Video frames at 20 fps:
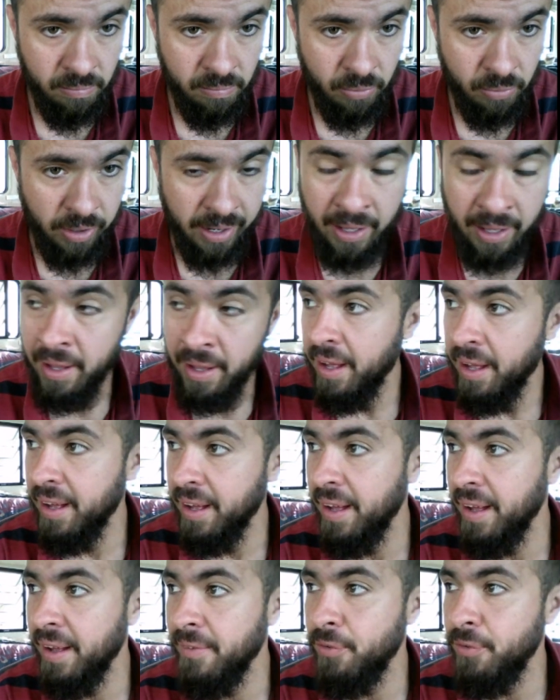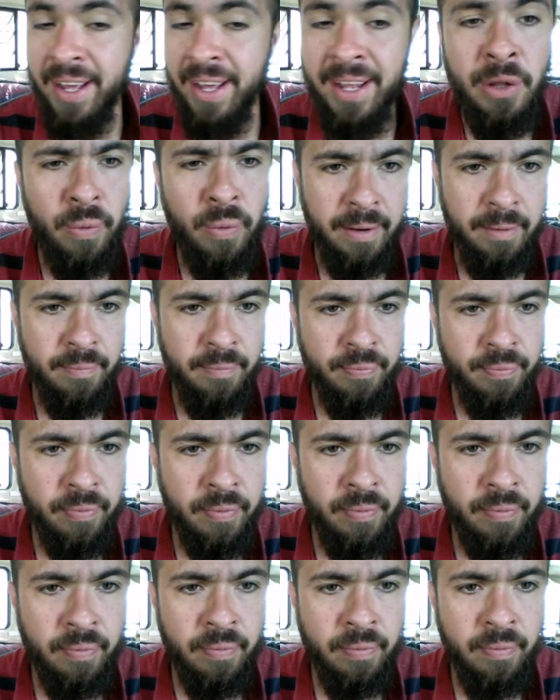Right? For anyone
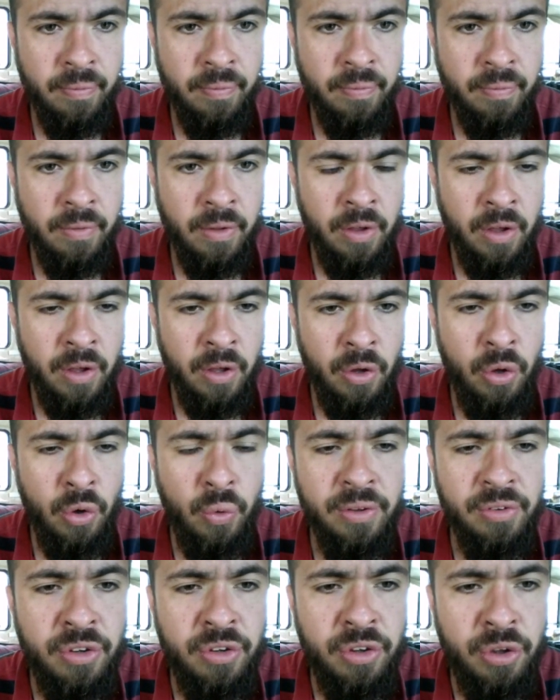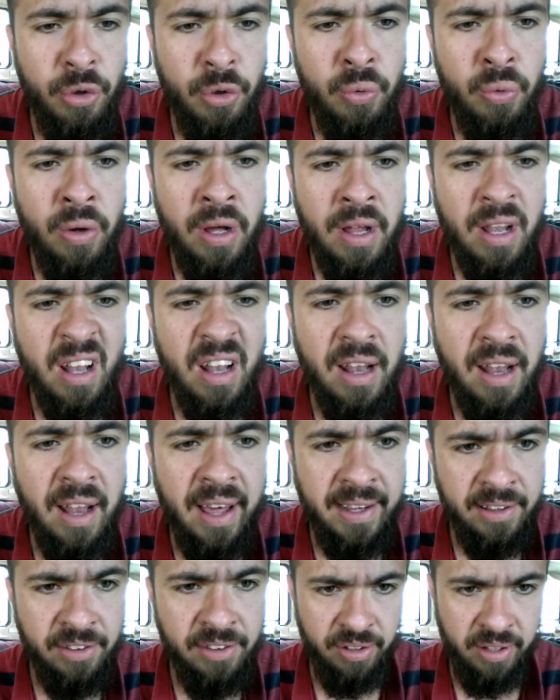who is too
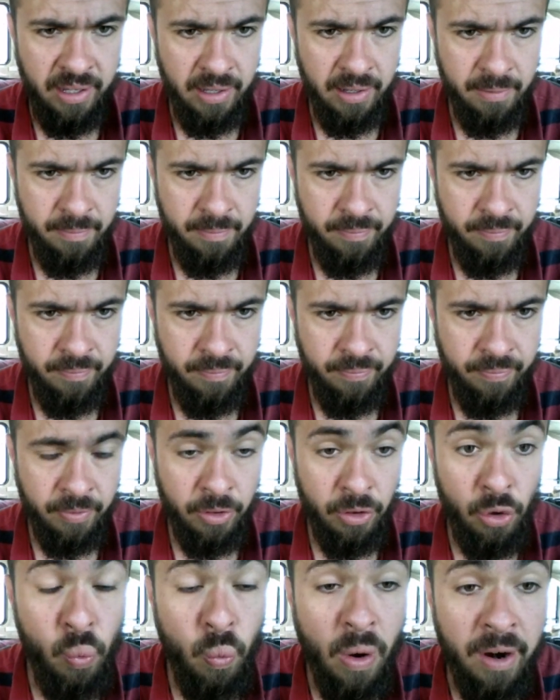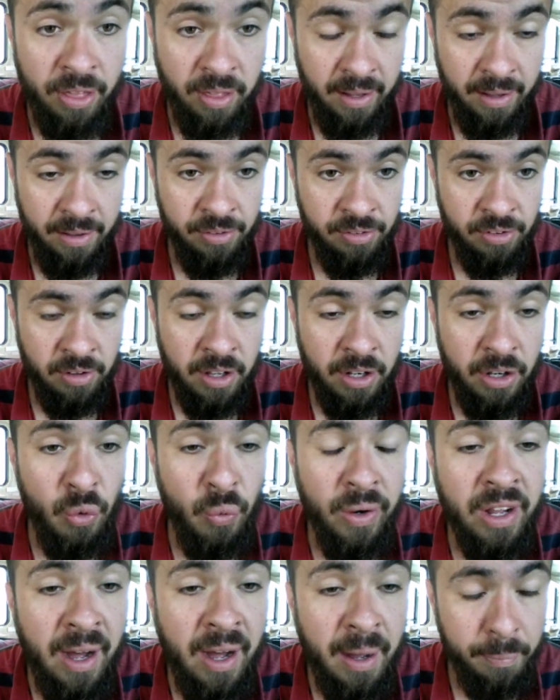lazy, too worthless, too
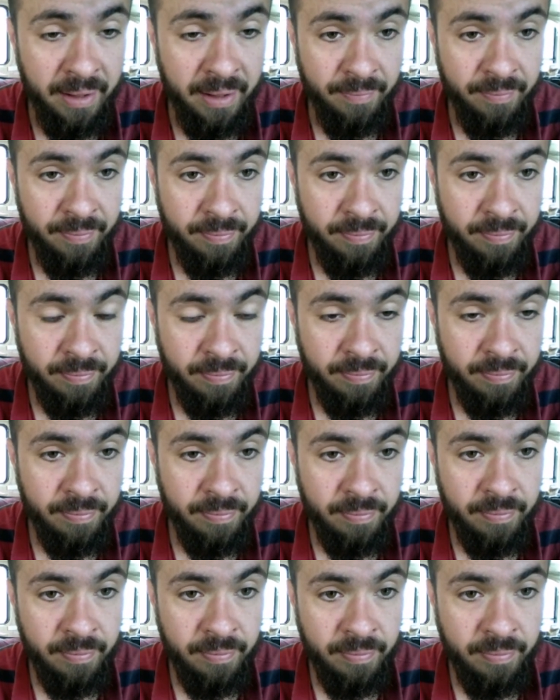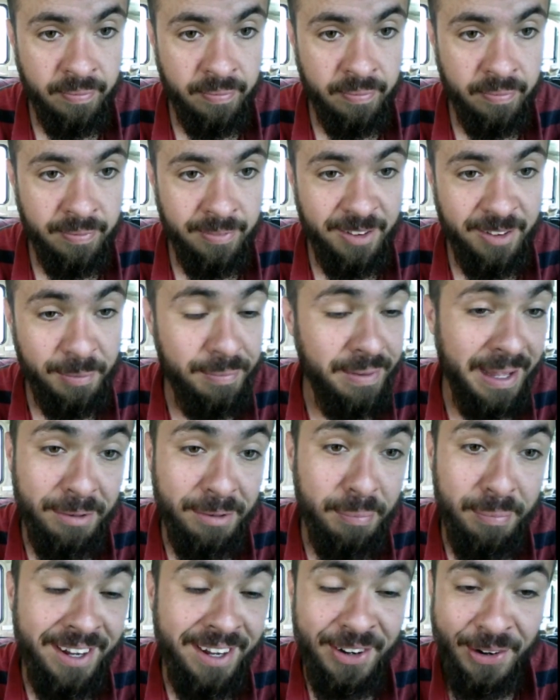incompetent to be able
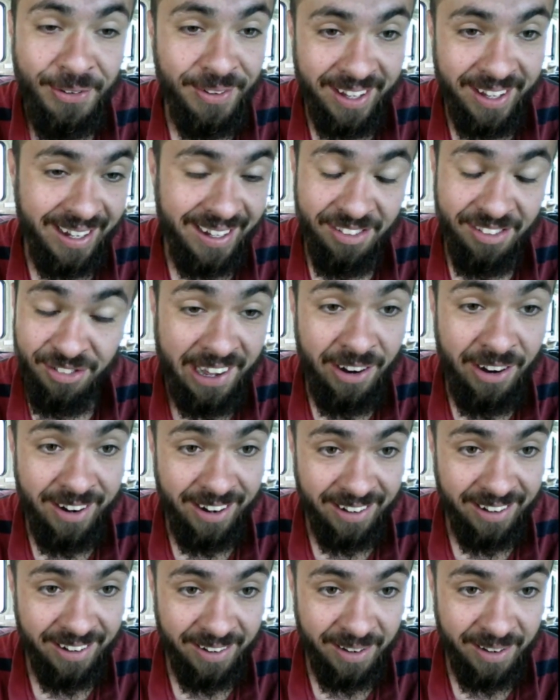to bake your own cake, it's not hard.